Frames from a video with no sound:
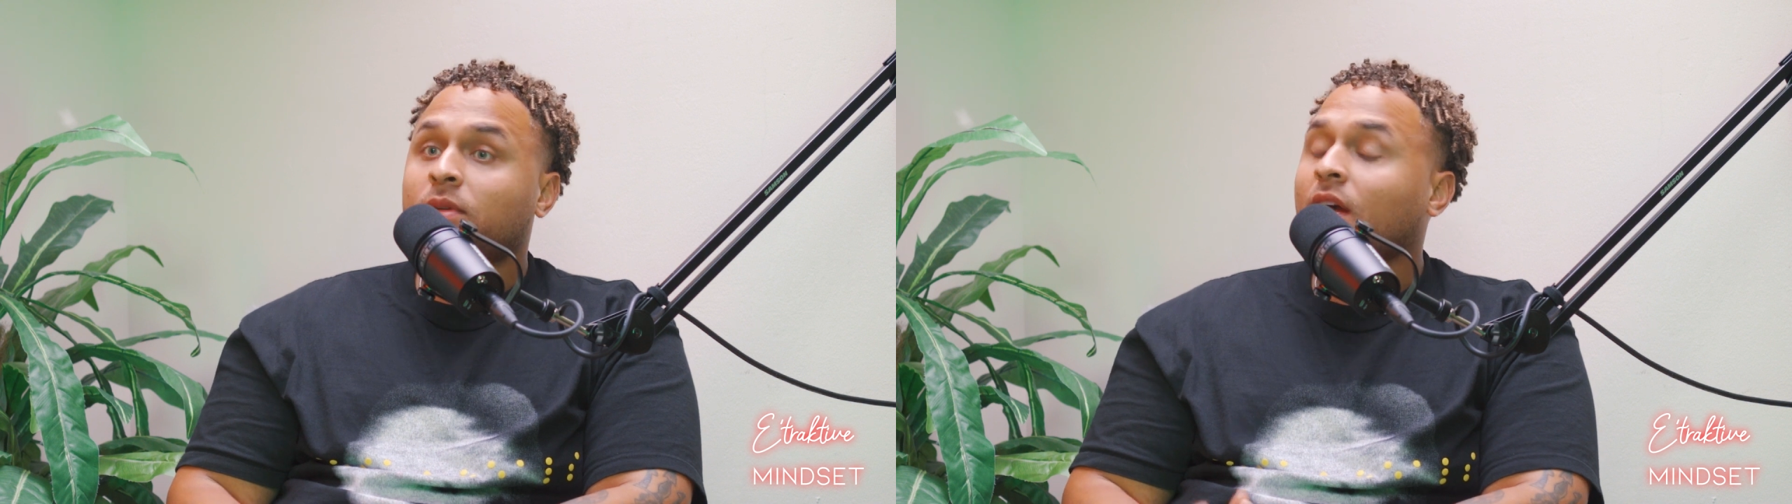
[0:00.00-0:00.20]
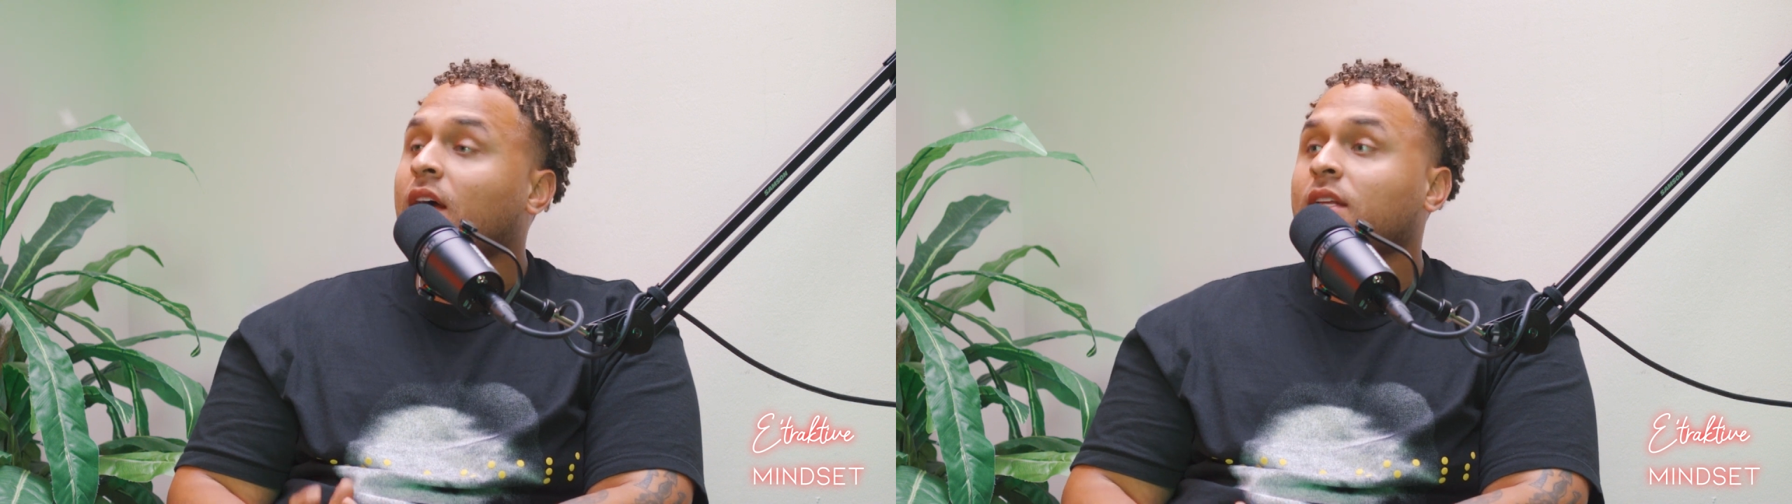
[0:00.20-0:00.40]

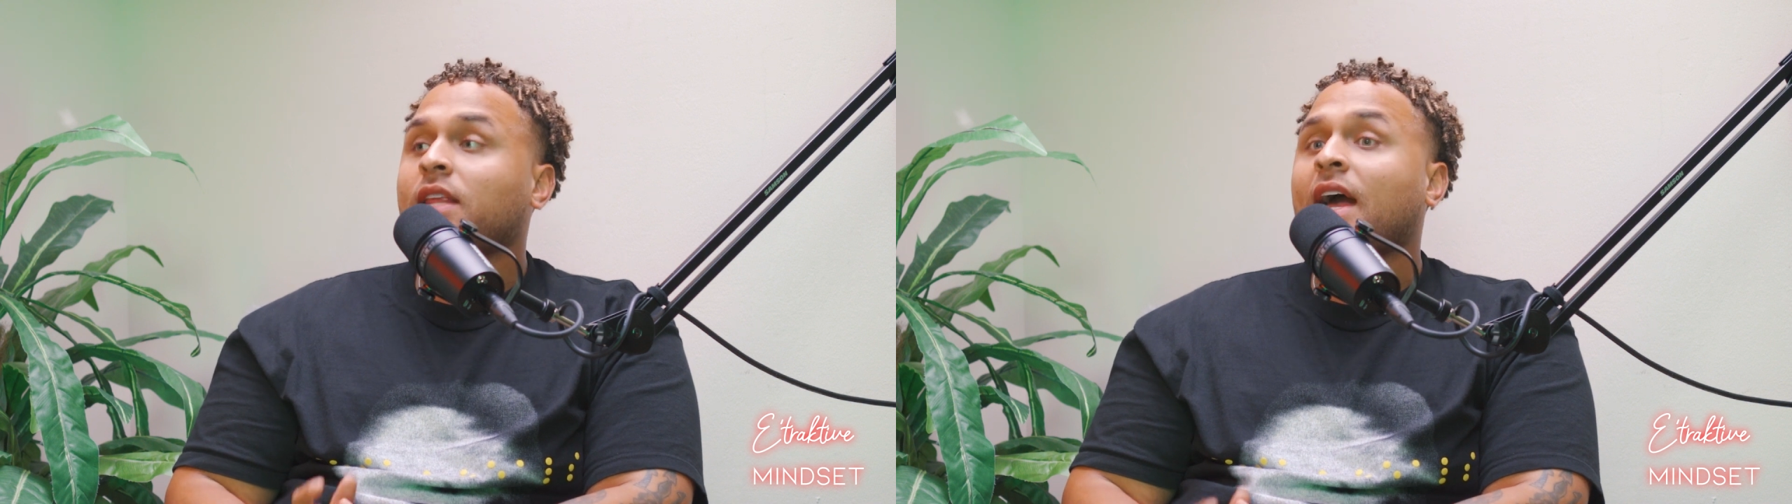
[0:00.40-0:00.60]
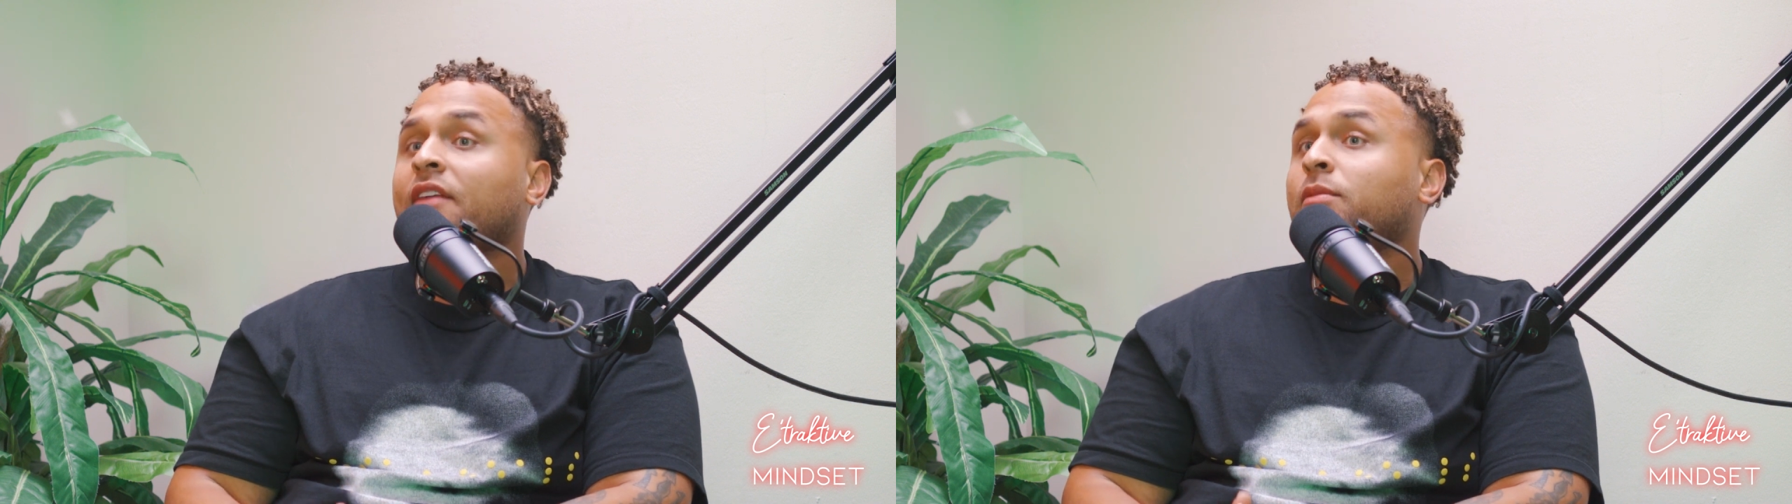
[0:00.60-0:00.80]
God,
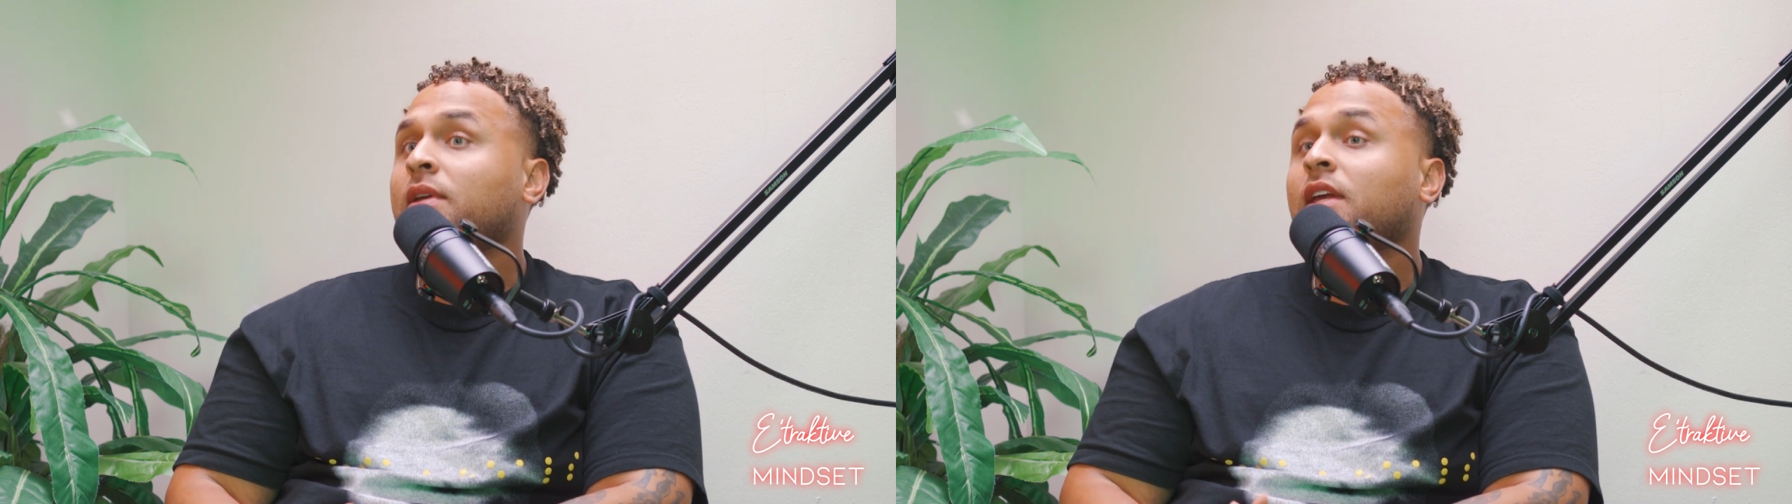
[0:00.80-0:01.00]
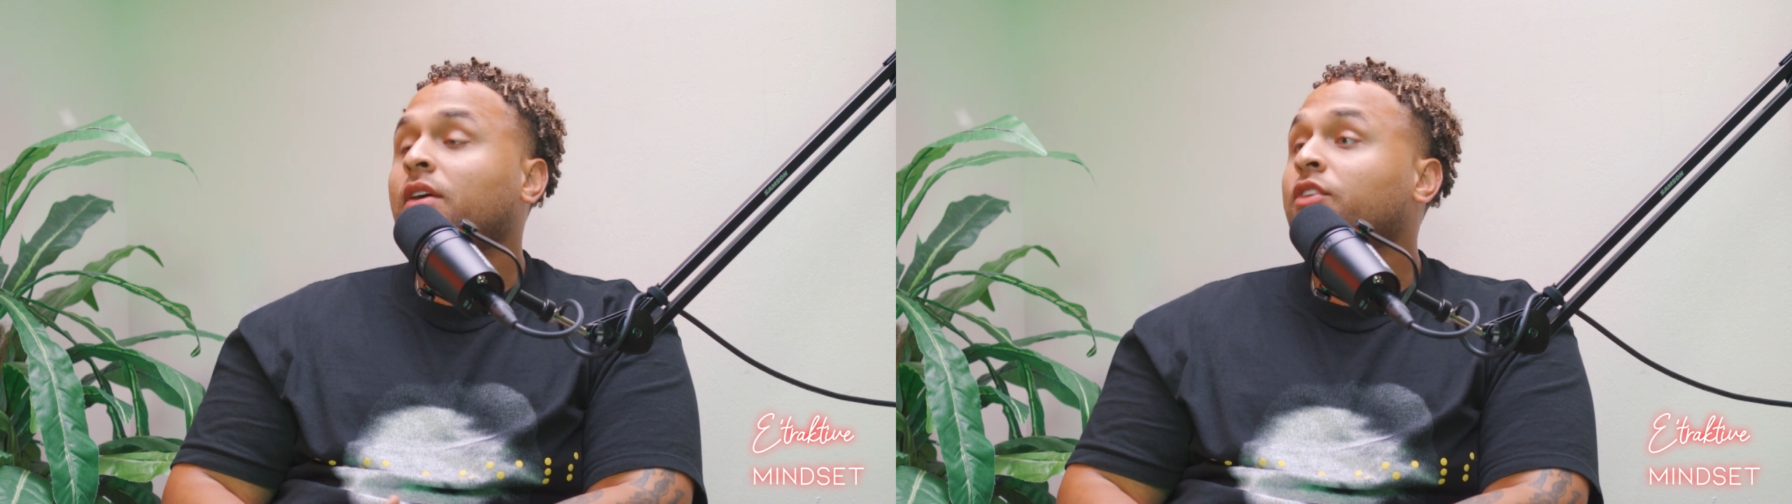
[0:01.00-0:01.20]
they have to
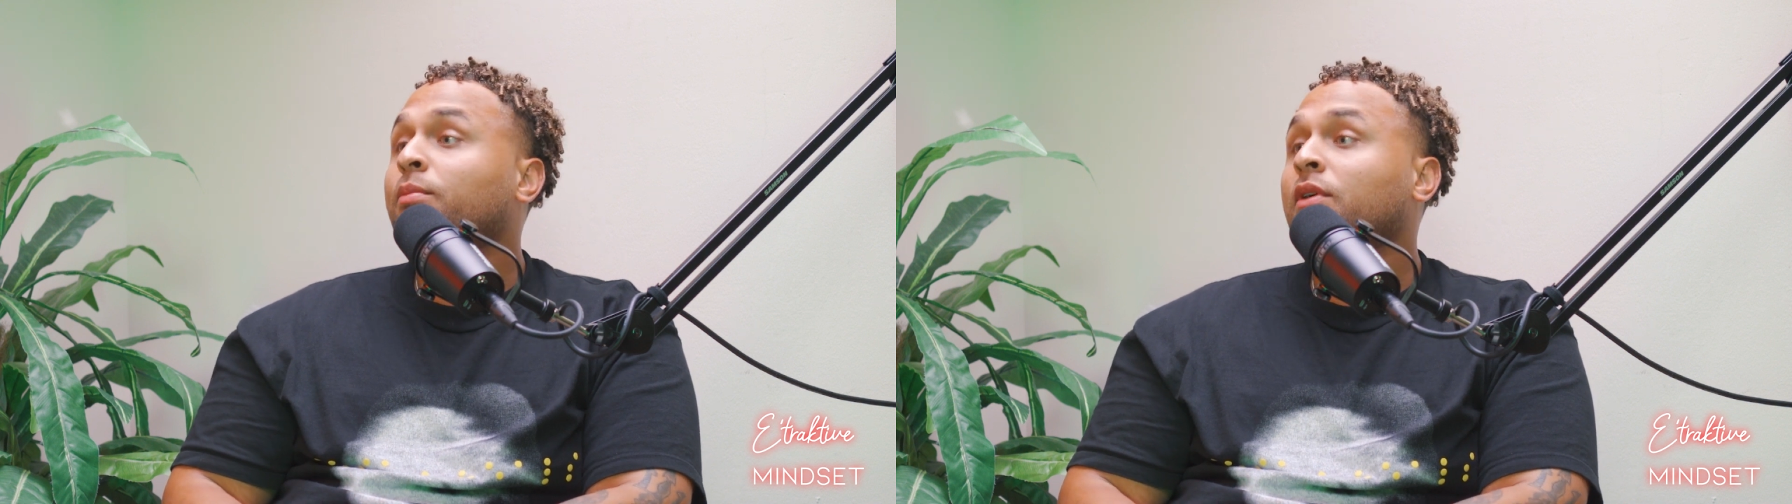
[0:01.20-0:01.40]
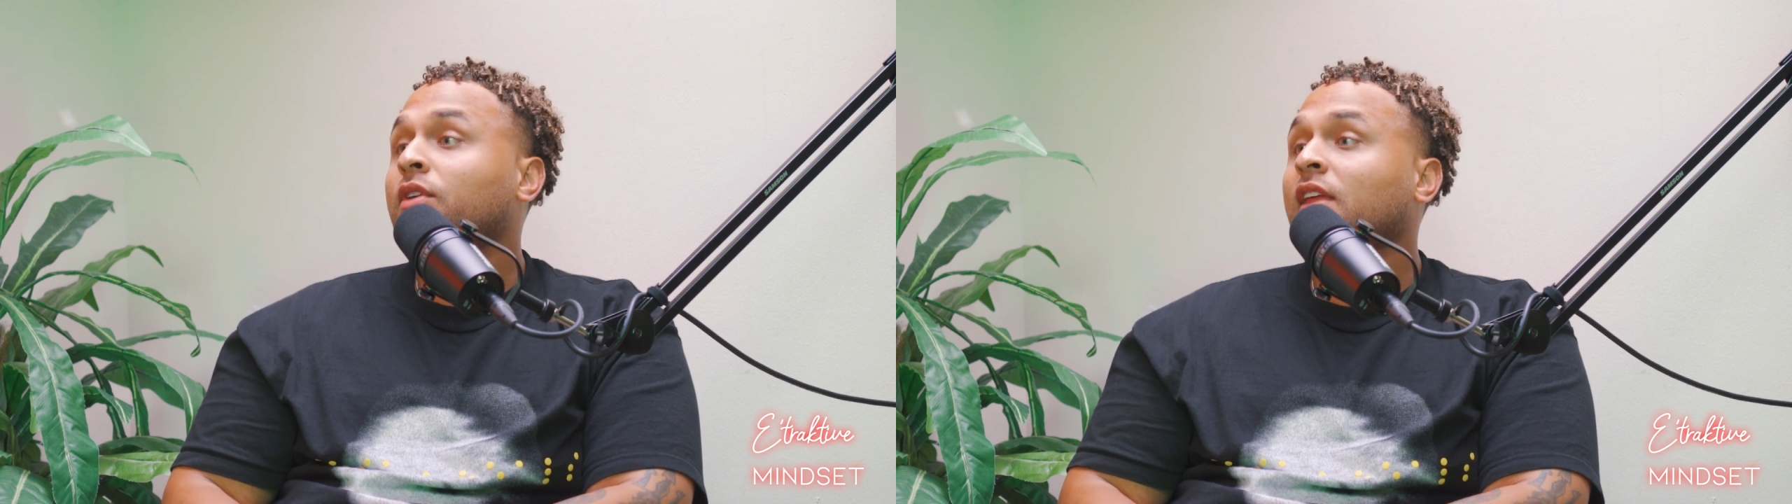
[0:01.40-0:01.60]
be character
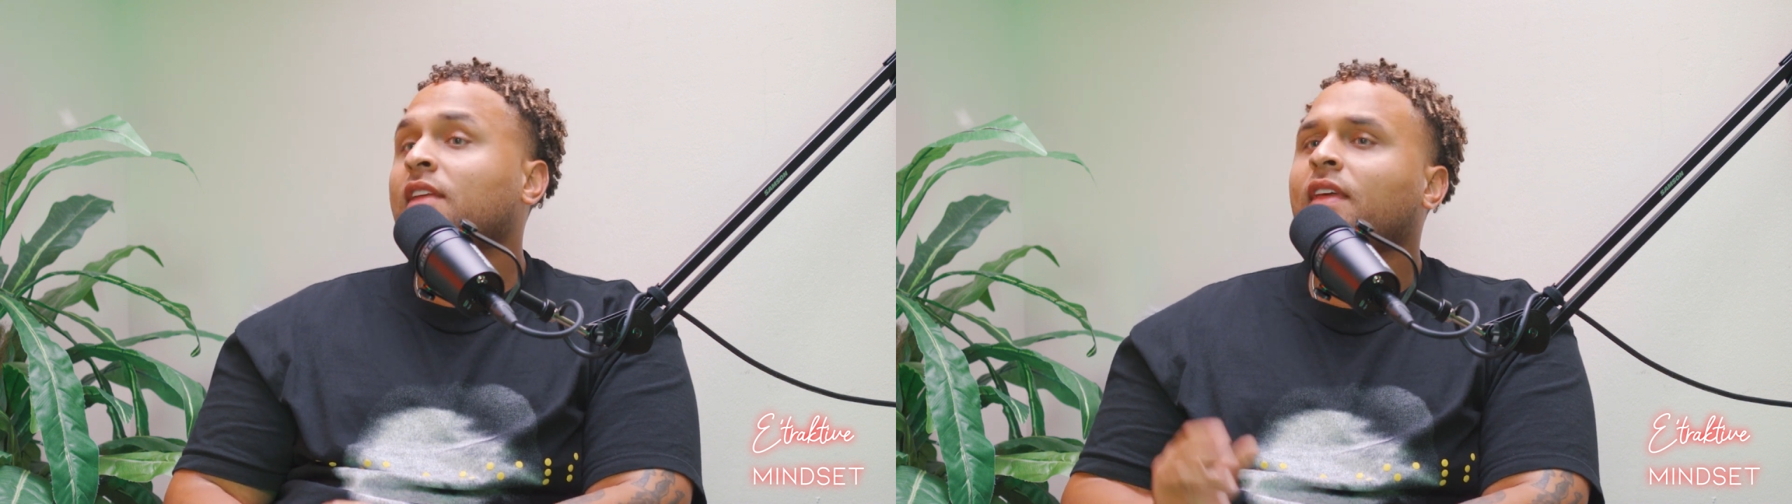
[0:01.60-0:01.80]
building.